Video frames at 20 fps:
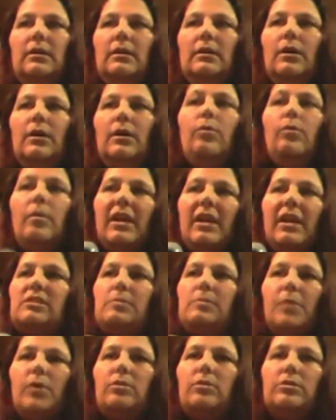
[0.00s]
A woman I
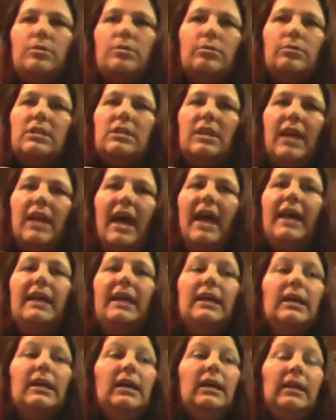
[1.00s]
spoke to
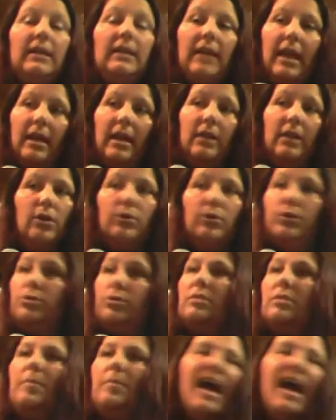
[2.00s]
today,
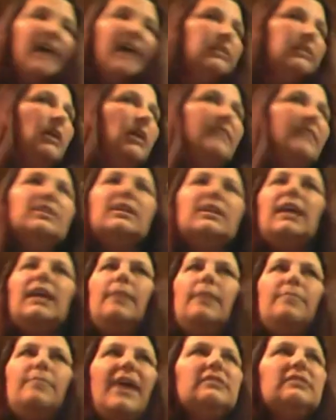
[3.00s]
used the bag, loved it,
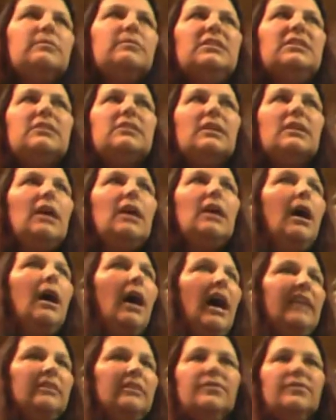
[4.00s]
came back to me, said,
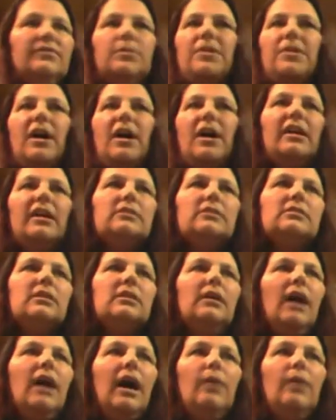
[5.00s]
I love the product.
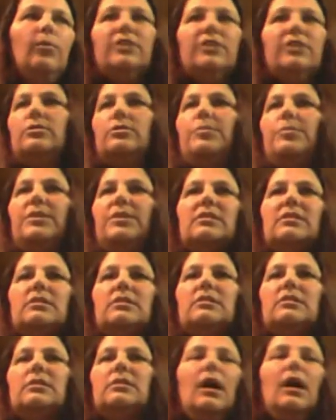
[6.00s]
I want to do the
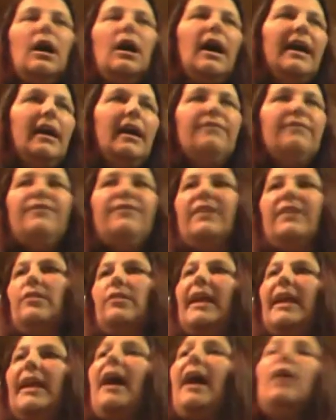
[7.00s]
business. I got to figure
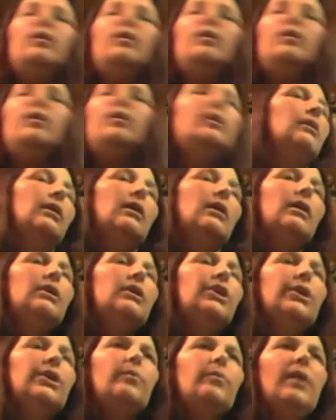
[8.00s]
it out.
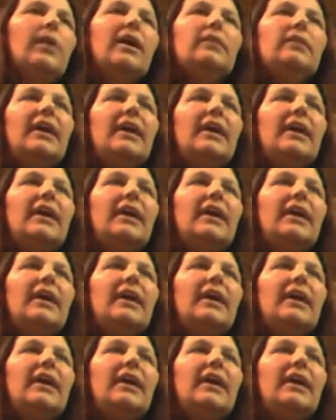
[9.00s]
You know what?